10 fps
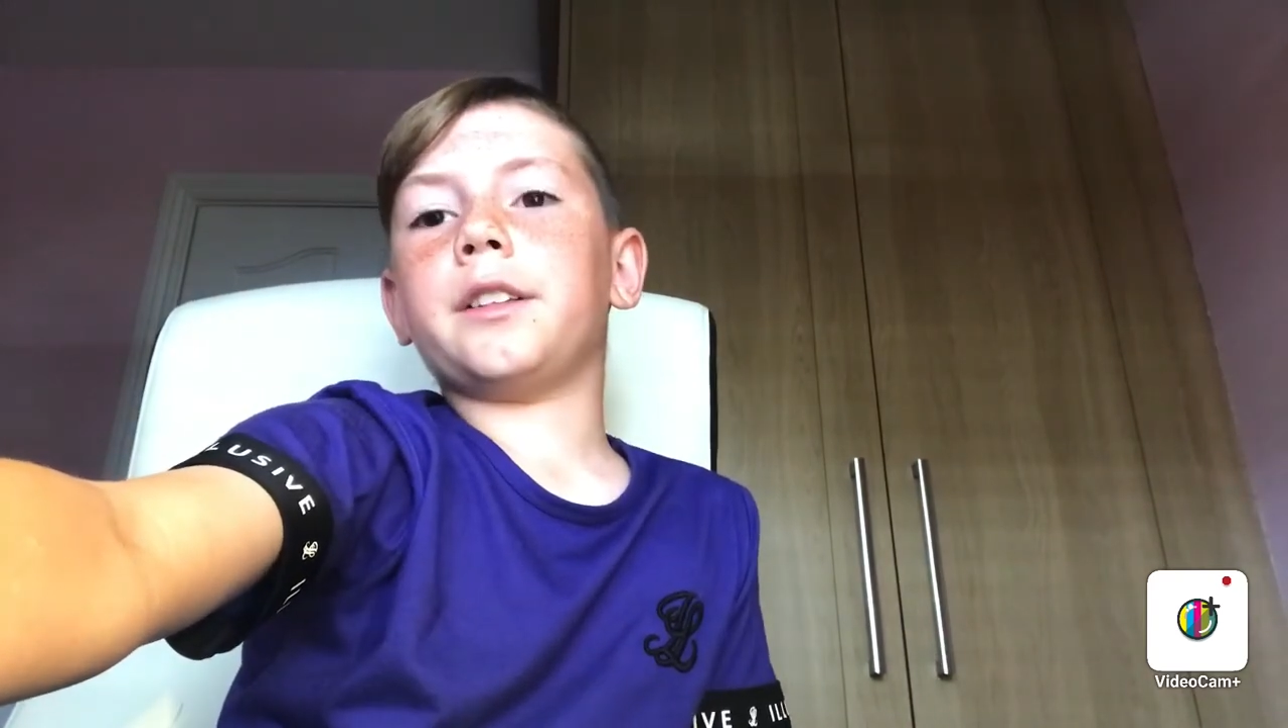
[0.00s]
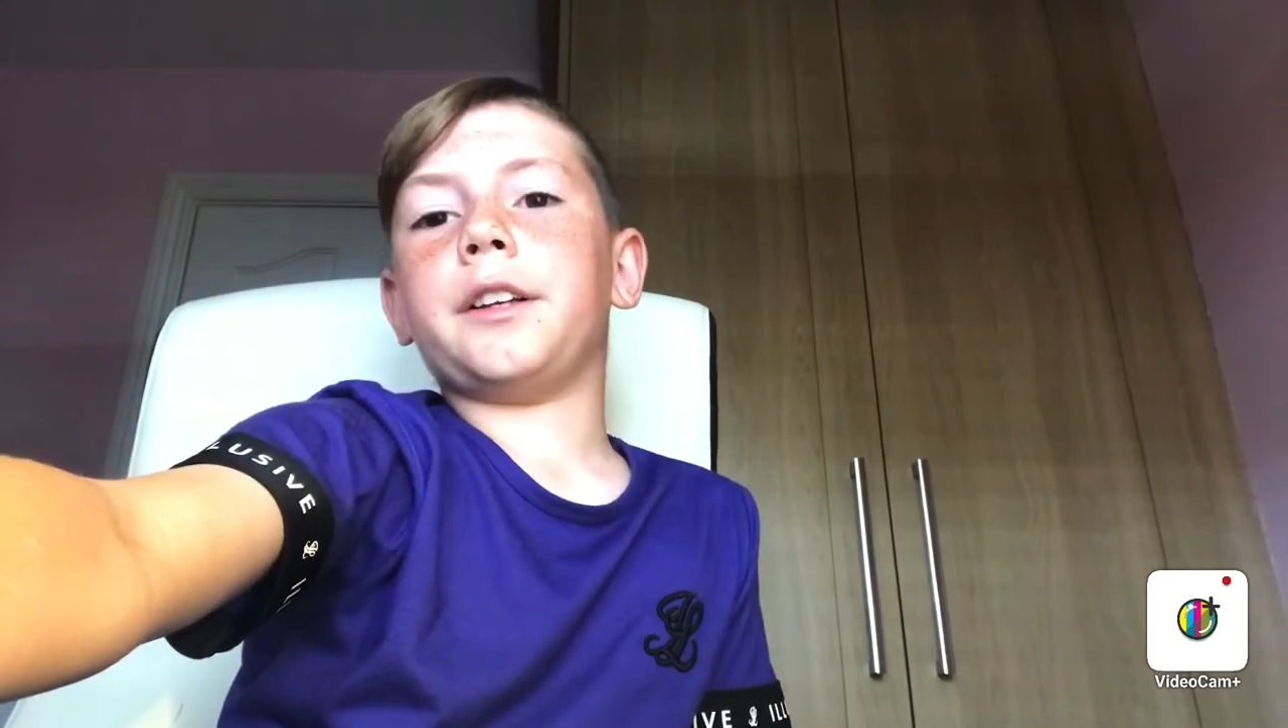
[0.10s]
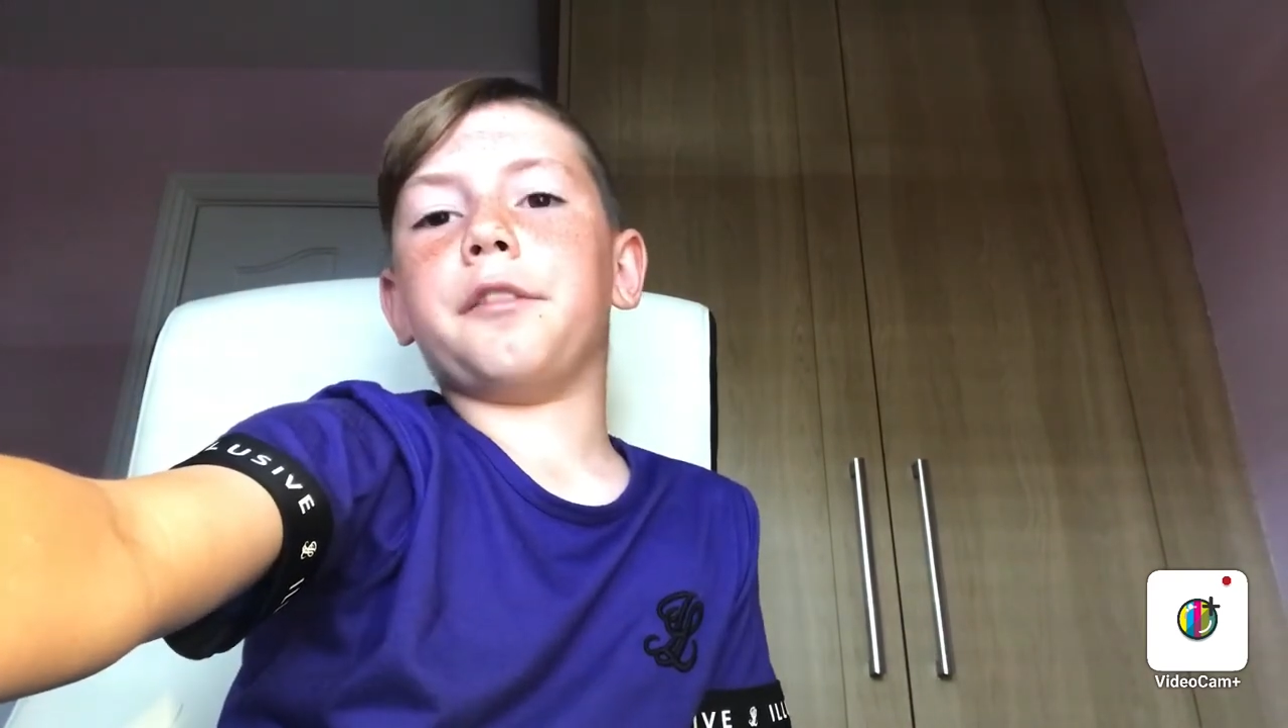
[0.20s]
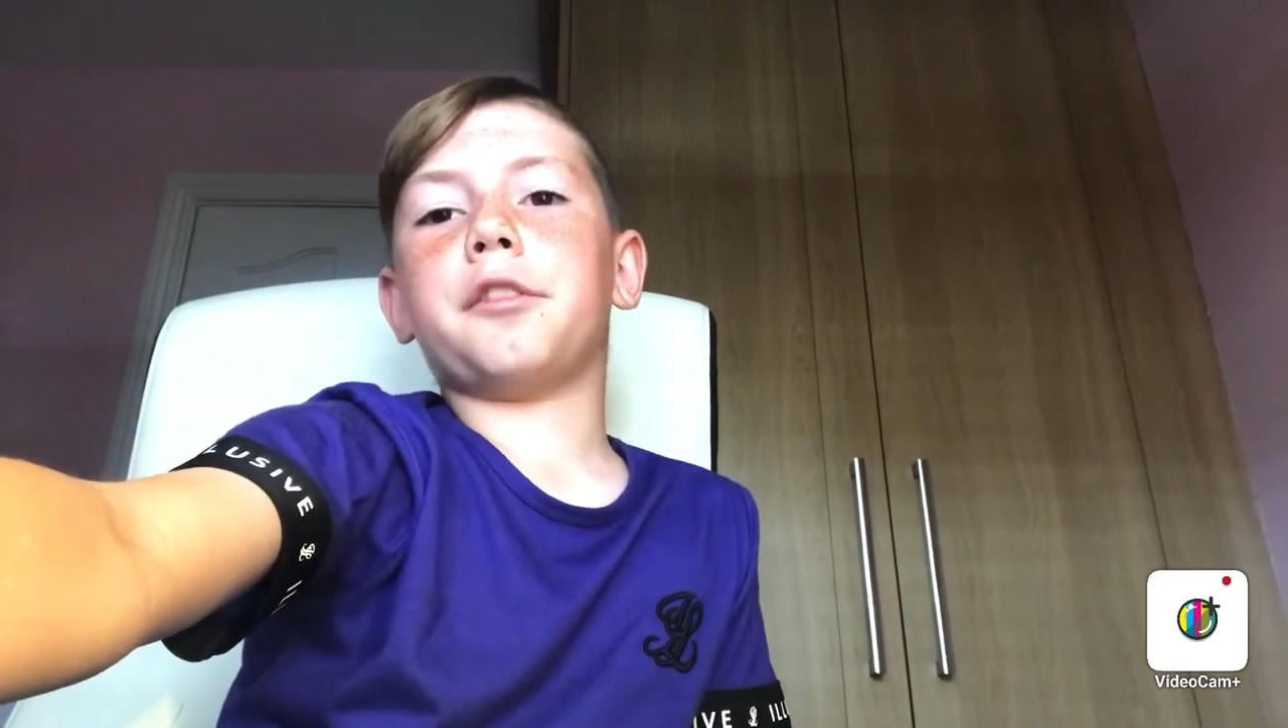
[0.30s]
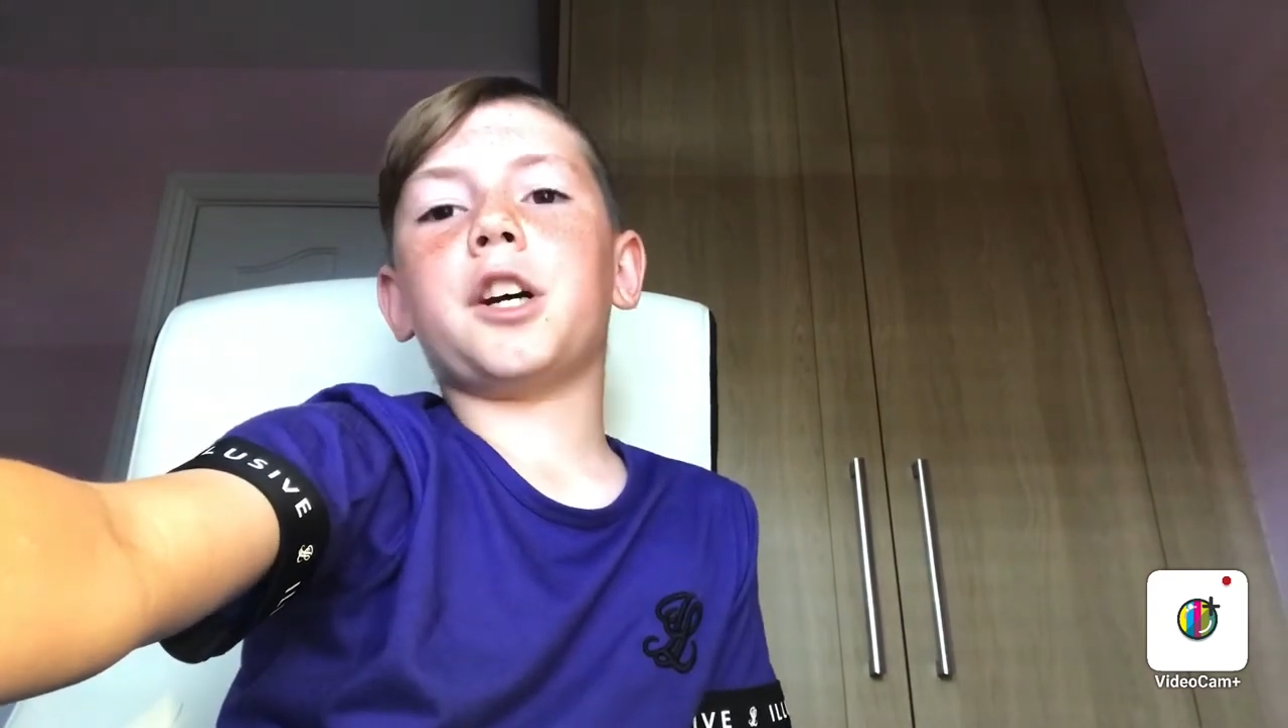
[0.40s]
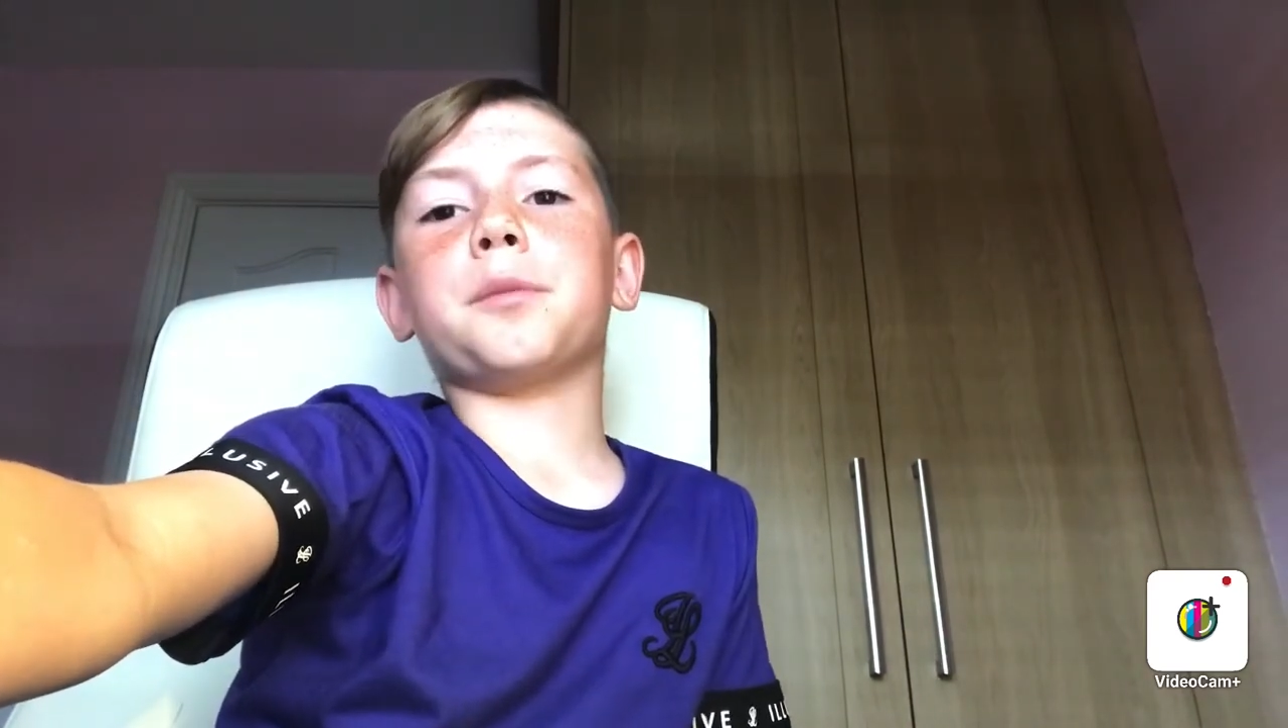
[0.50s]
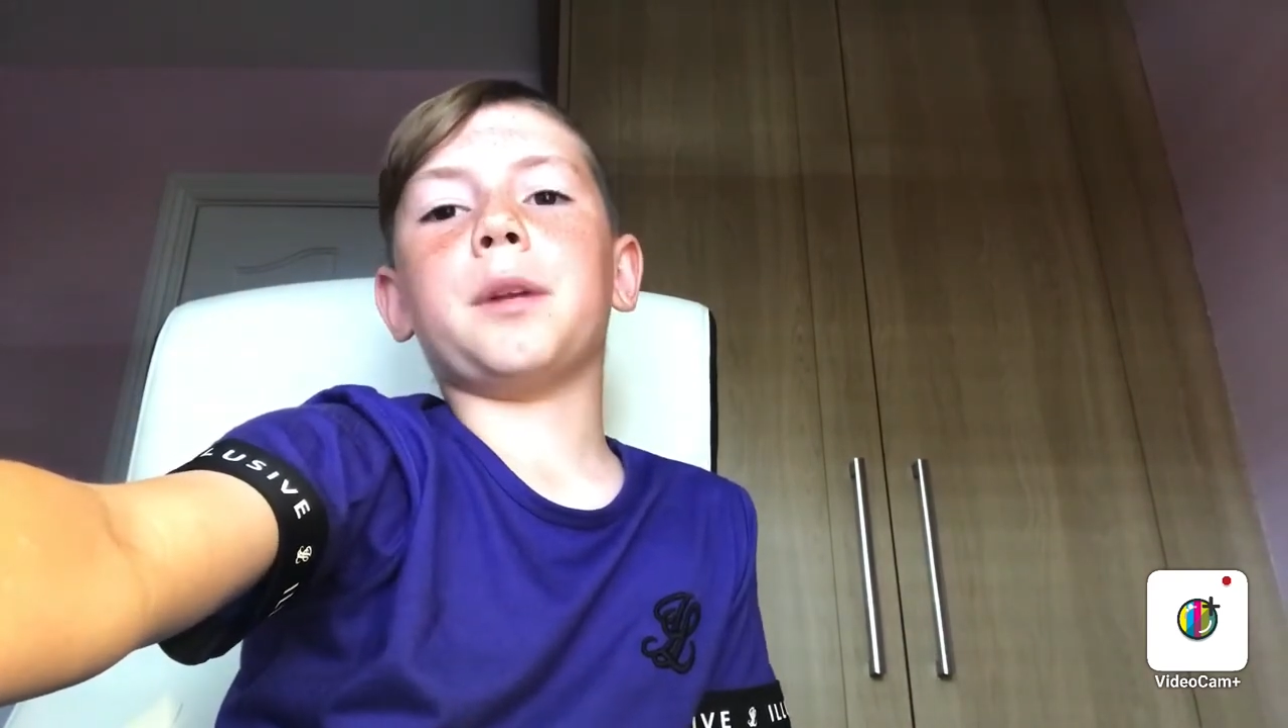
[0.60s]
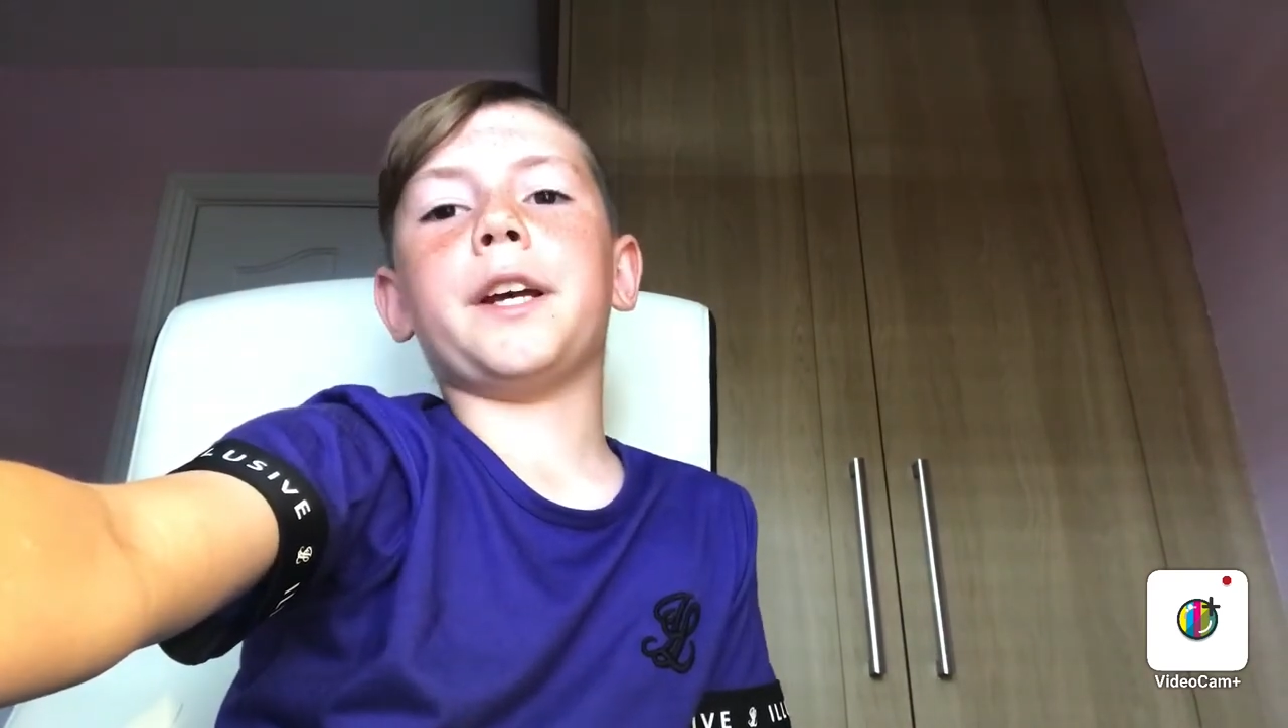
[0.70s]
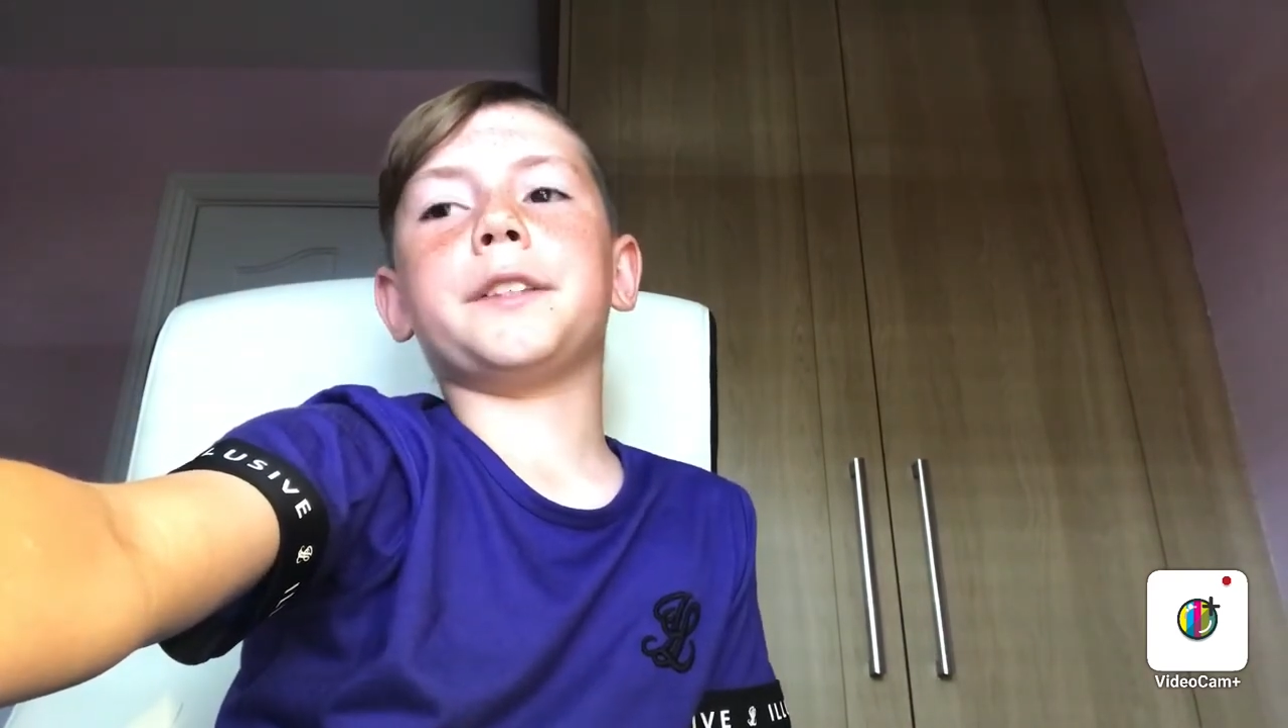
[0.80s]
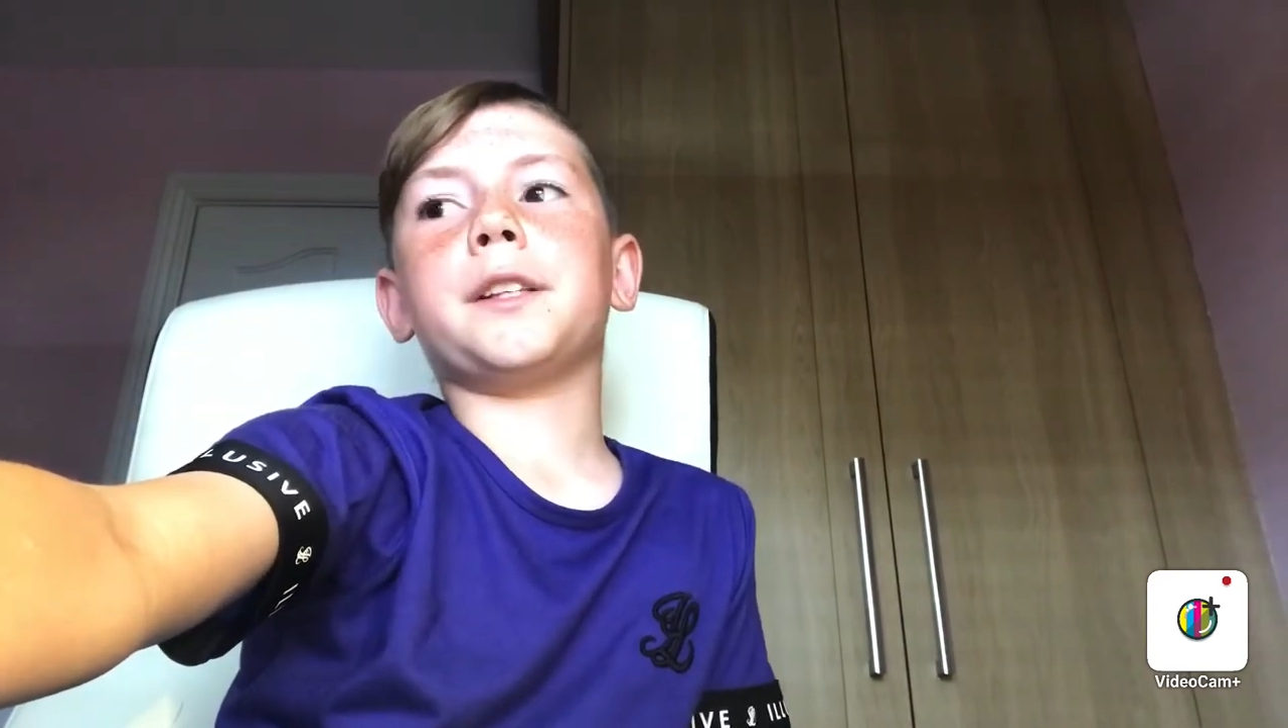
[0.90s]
in first place,